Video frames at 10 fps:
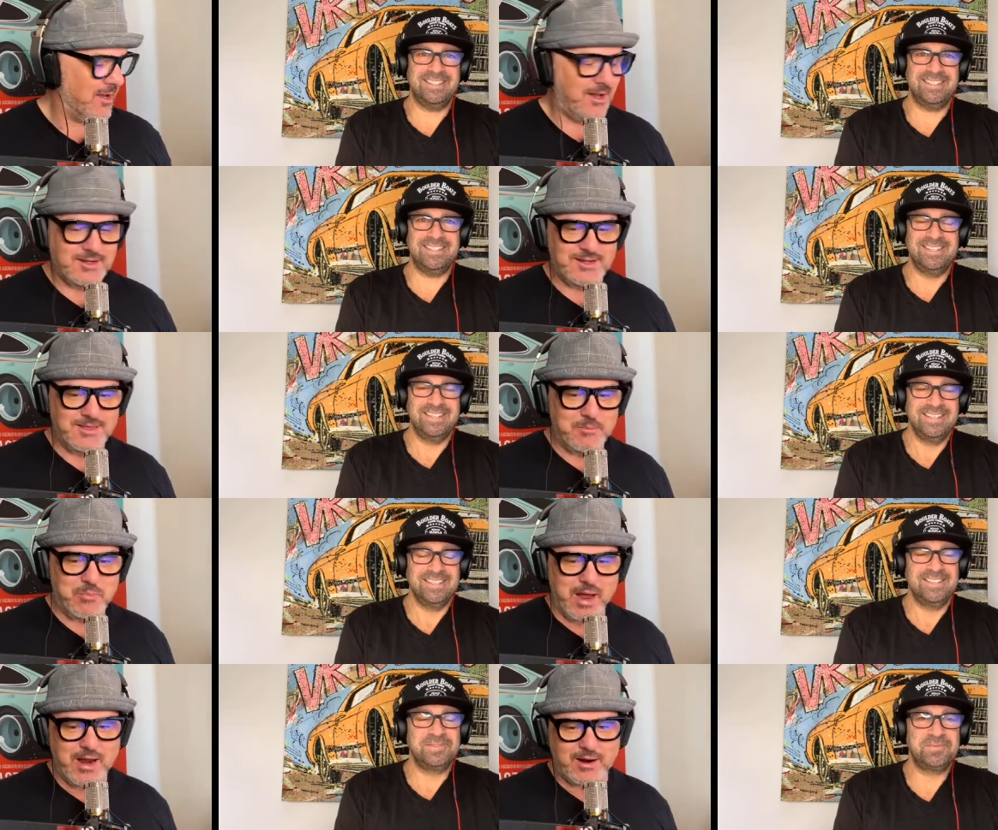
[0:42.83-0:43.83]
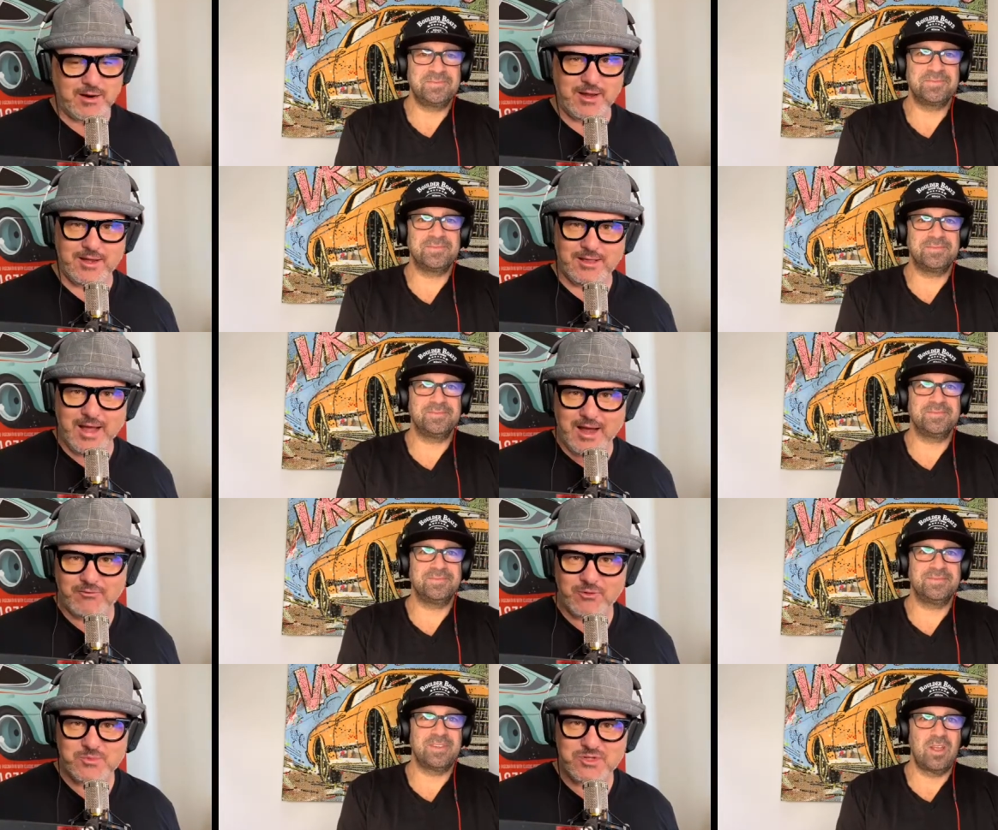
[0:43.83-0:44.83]
Speaker 1: is in the Bay Area,
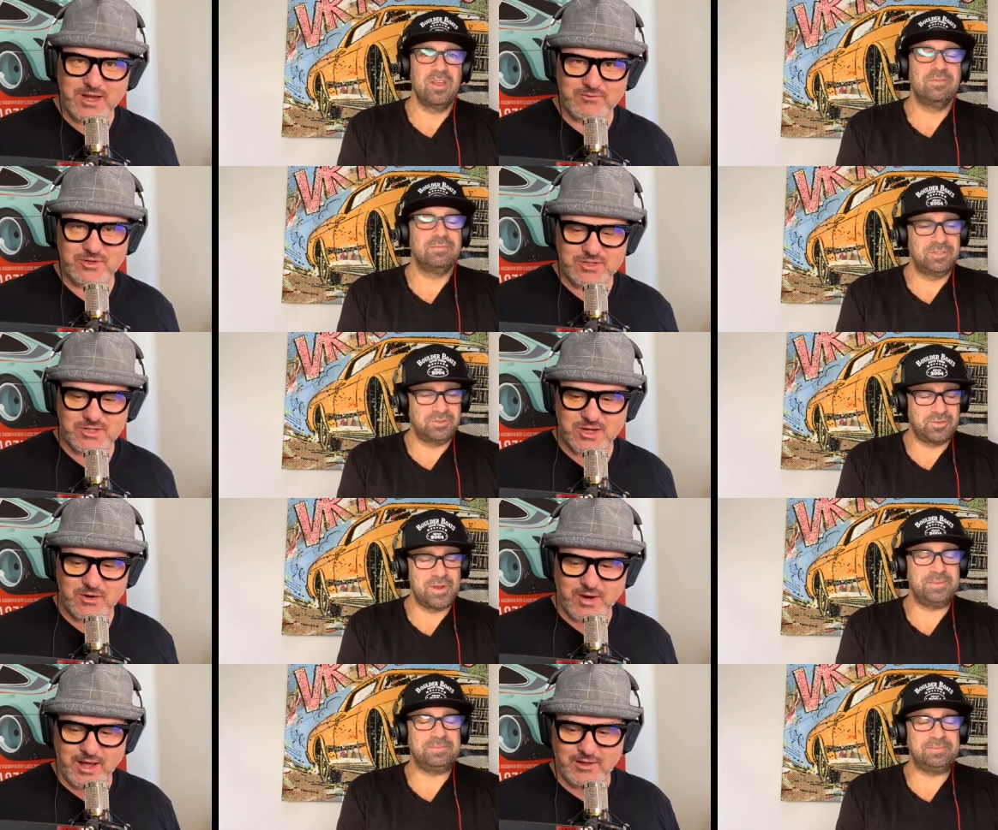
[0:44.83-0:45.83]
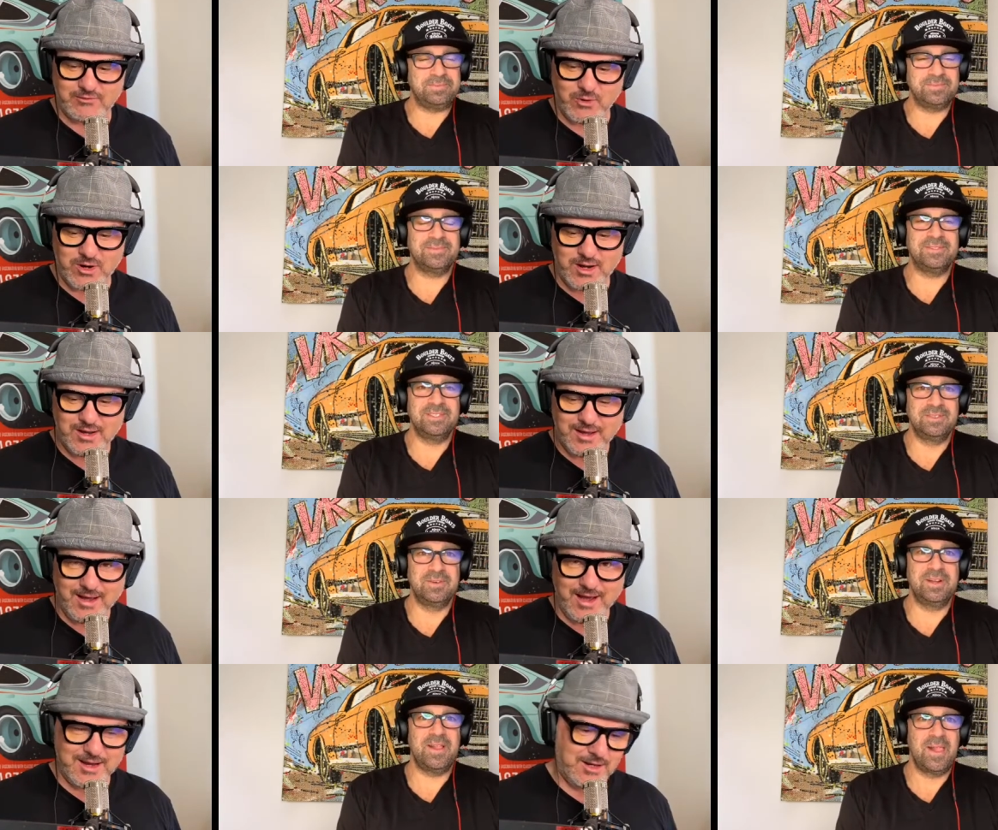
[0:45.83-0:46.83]
live from San Francisco, right. California.
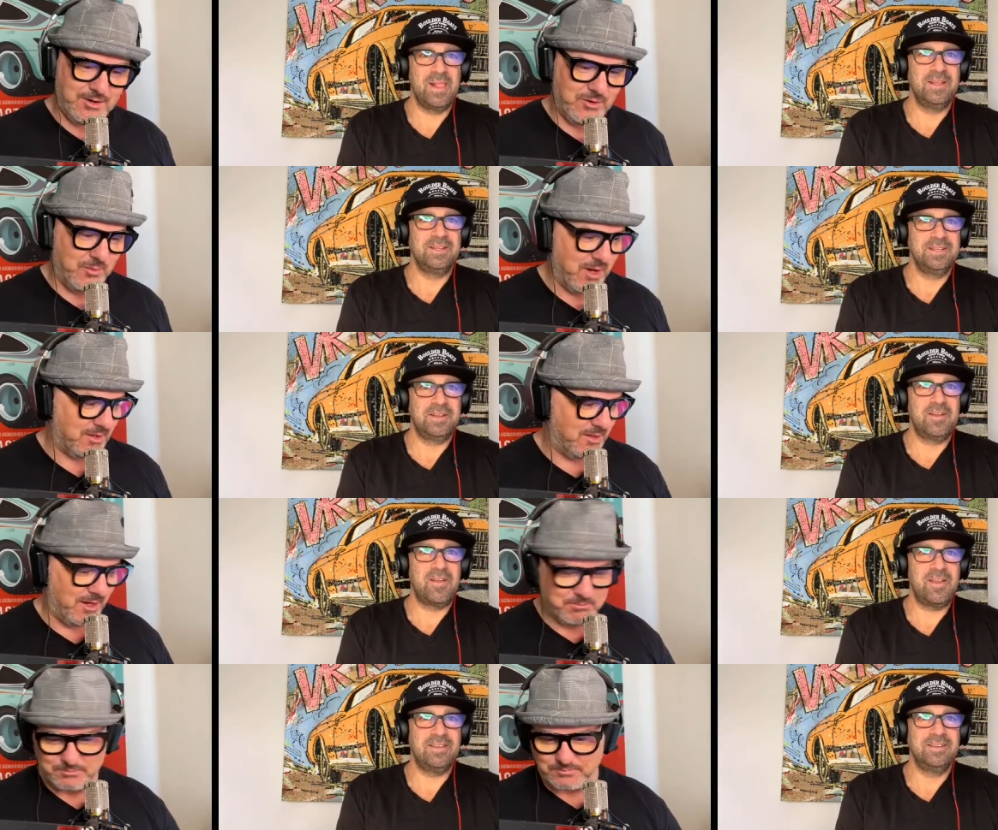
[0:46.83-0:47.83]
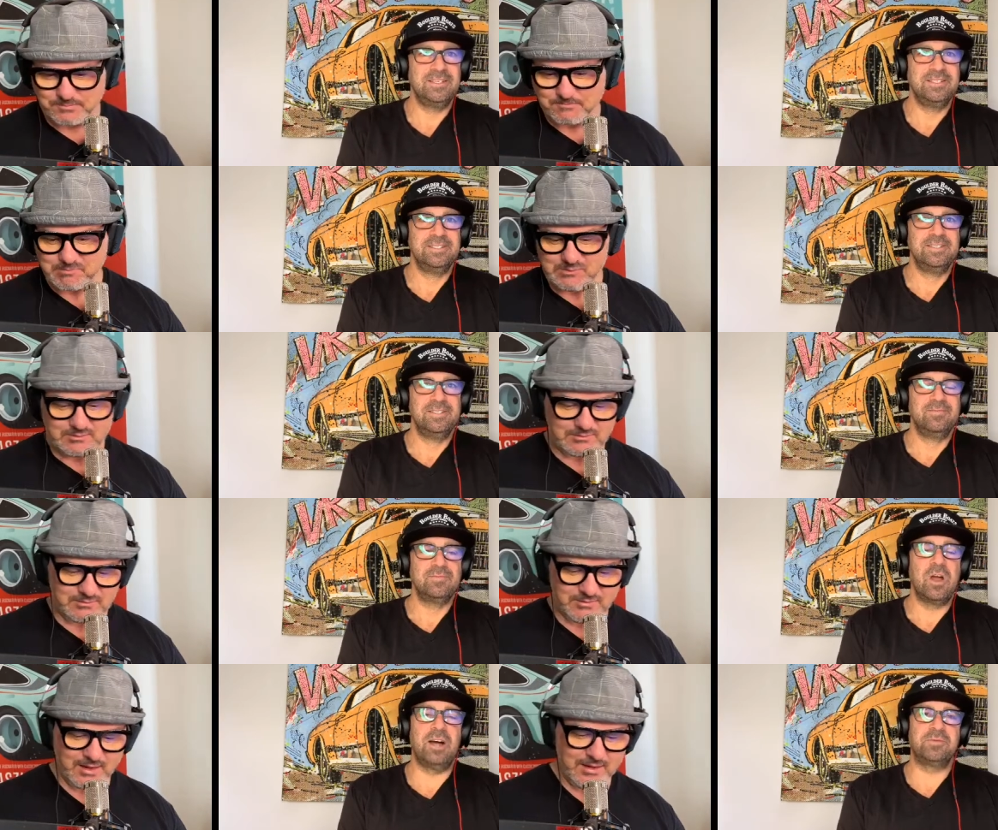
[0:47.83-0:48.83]
Right. How you doing, Michael Deeb?
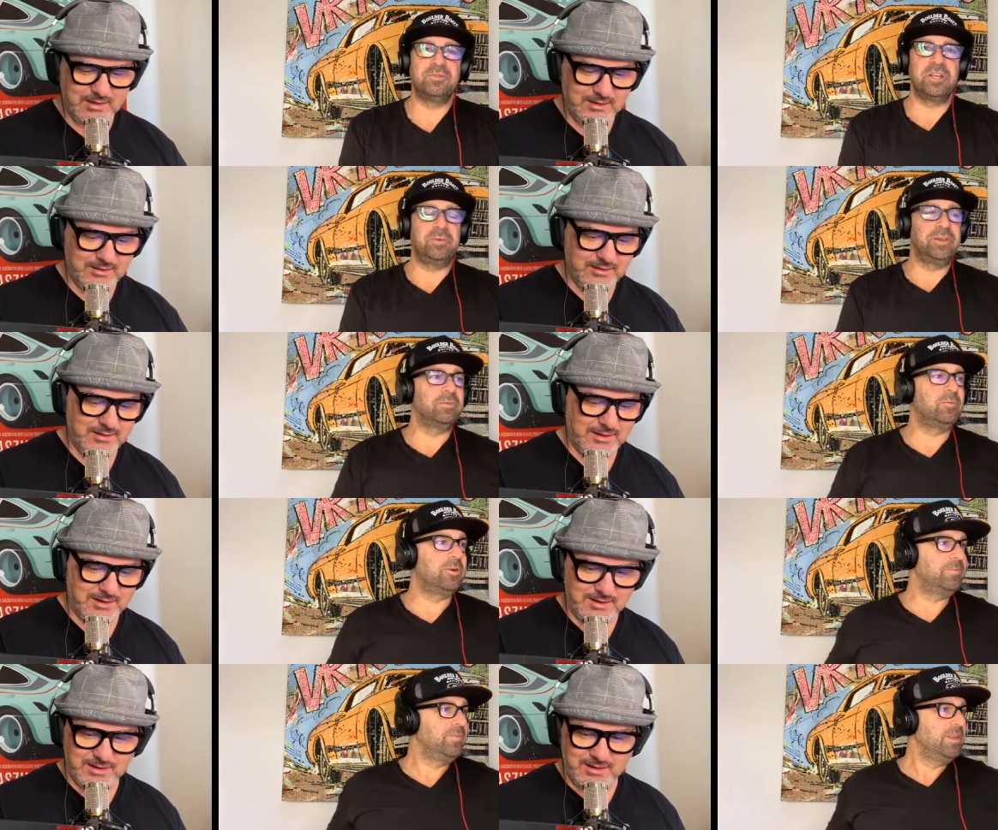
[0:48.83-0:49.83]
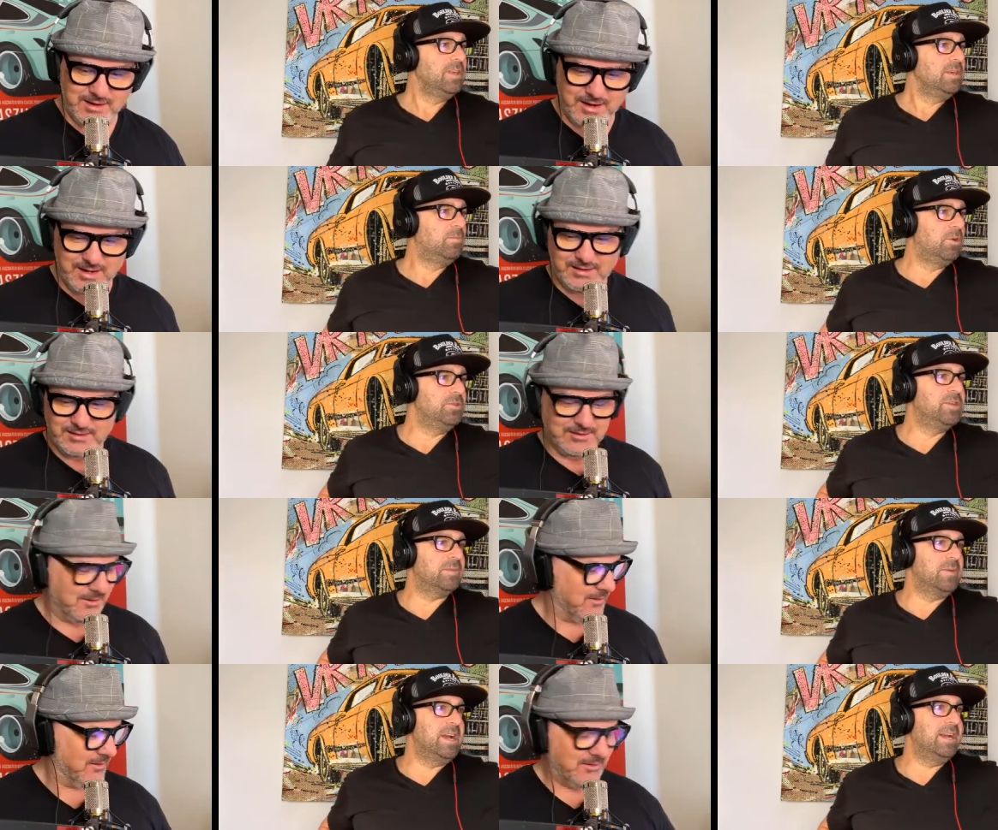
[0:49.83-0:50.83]
Speaker 2: Awesome, JP. Good morning. Are you? you kicked
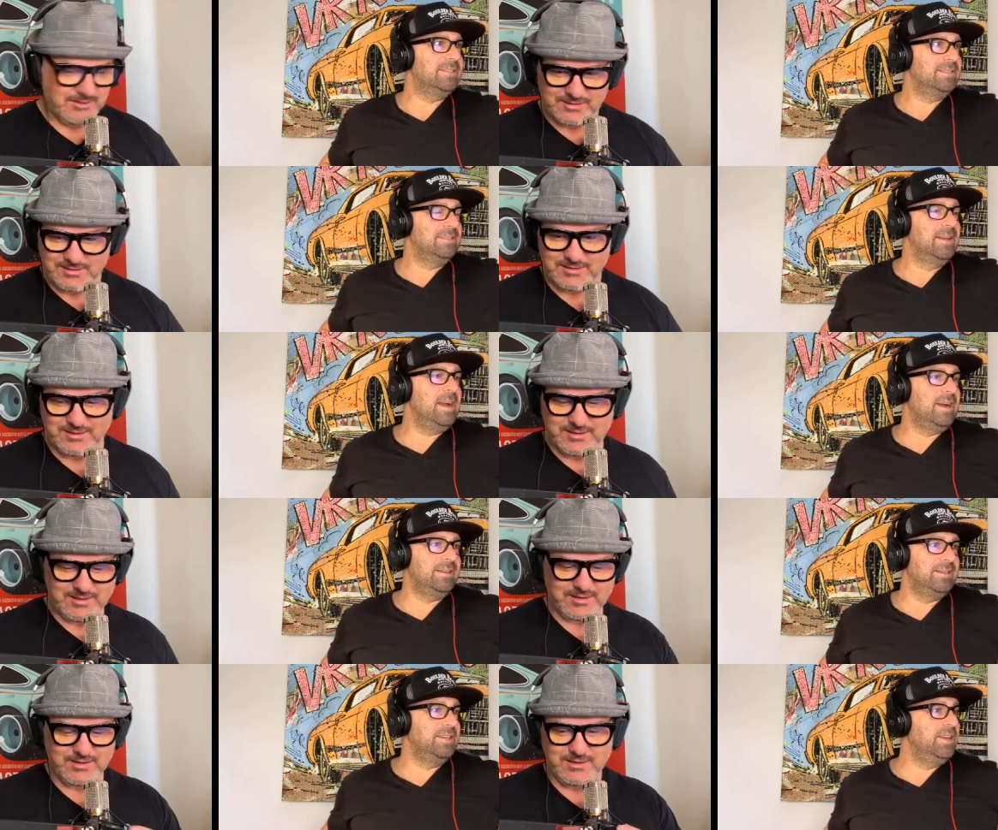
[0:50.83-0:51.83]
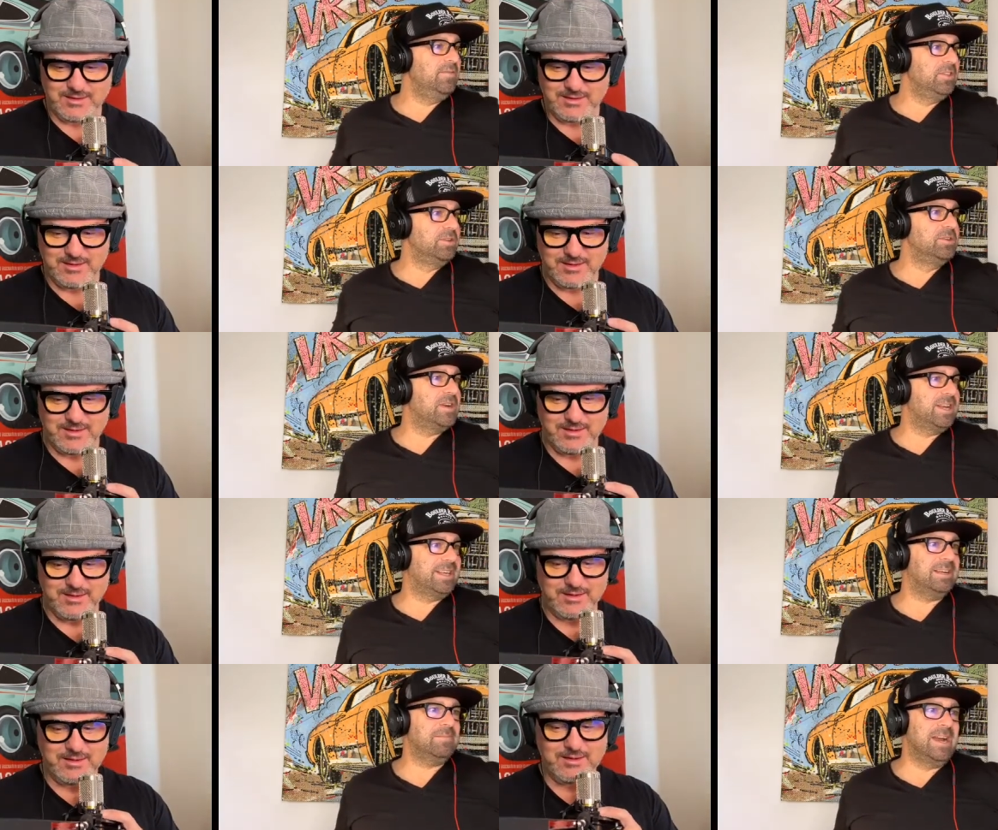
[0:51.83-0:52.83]
my ass. Yeah, even though you kind of
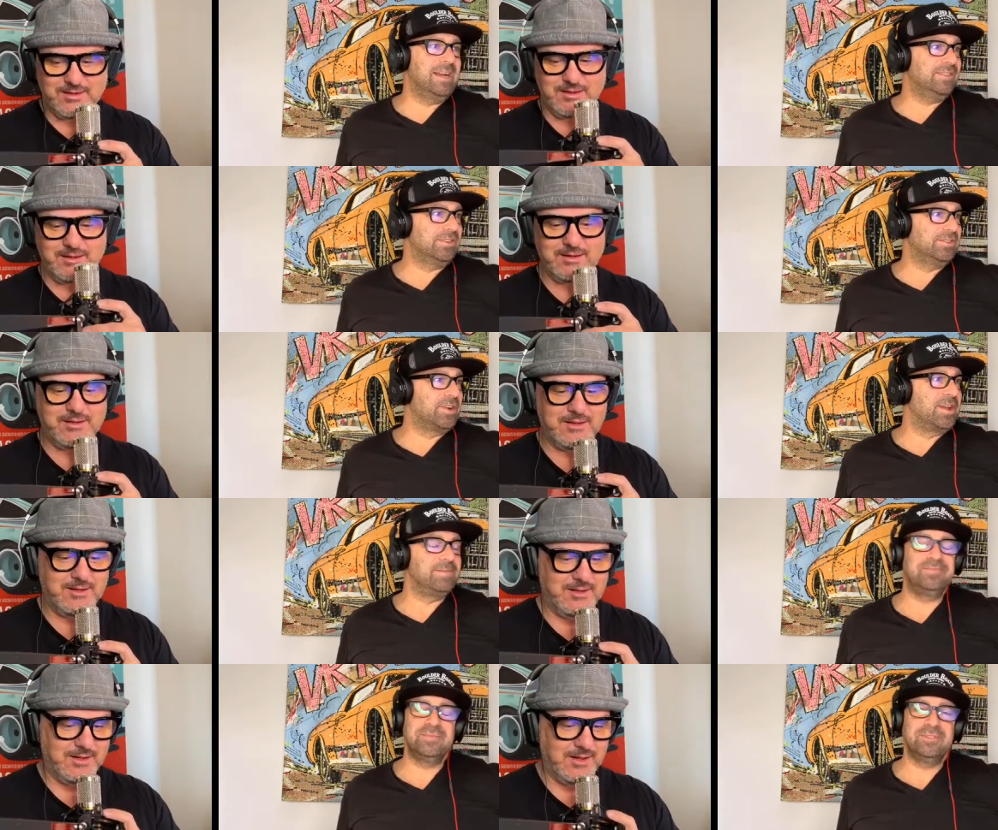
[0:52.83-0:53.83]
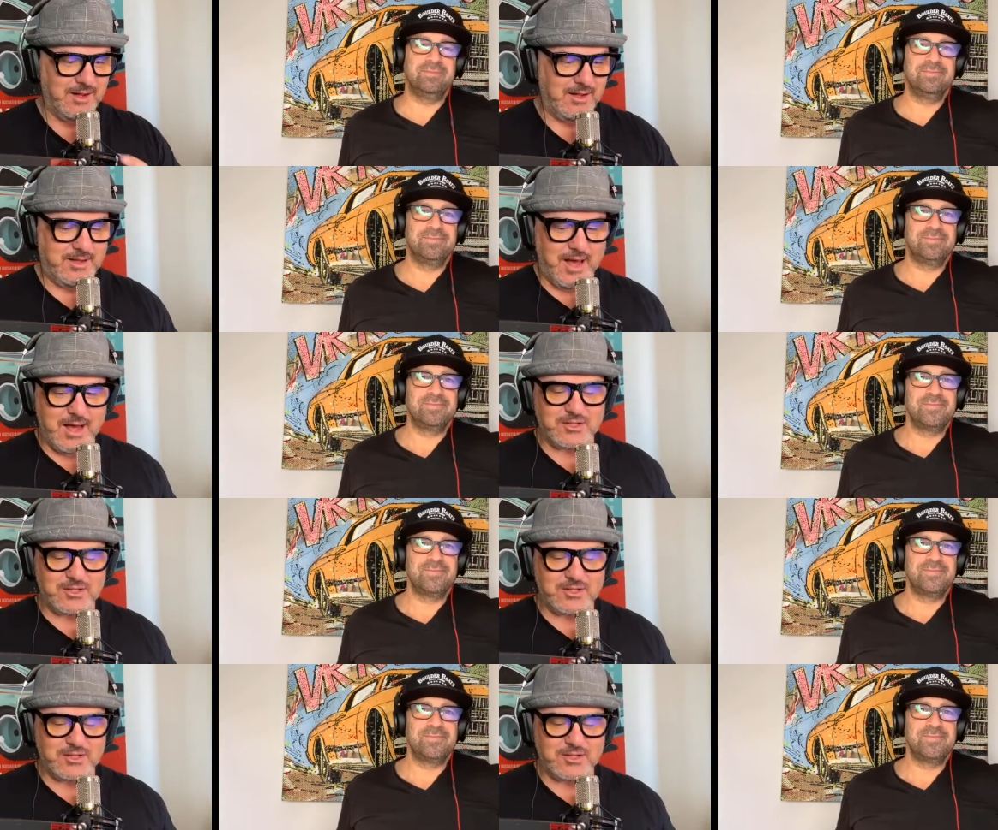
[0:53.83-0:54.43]
kicked my ass yesterday.
Speaker 1: Yeah,